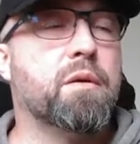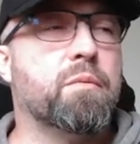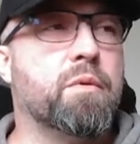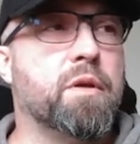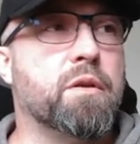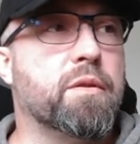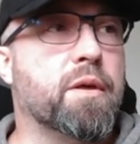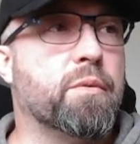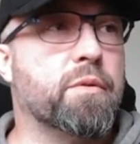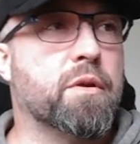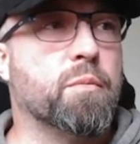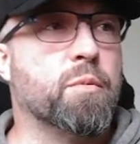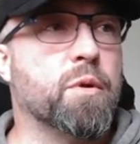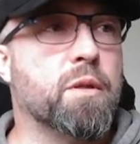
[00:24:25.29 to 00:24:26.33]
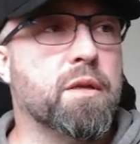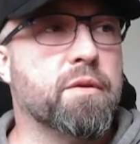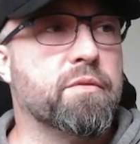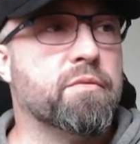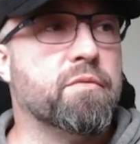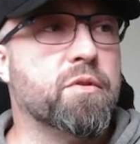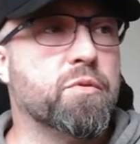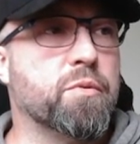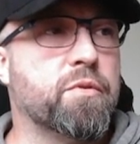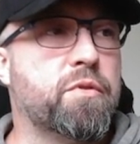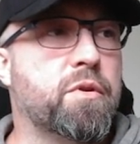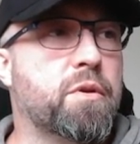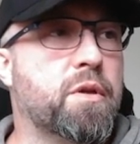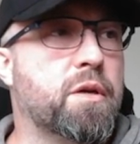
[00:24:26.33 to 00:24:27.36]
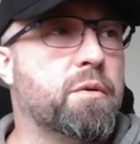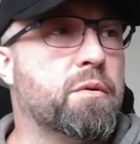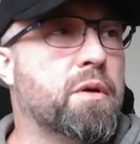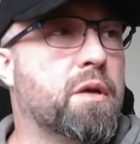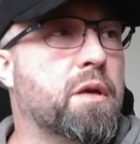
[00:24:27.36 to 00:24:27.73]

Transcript: We can do that with a couple of clicks in Visual Studio.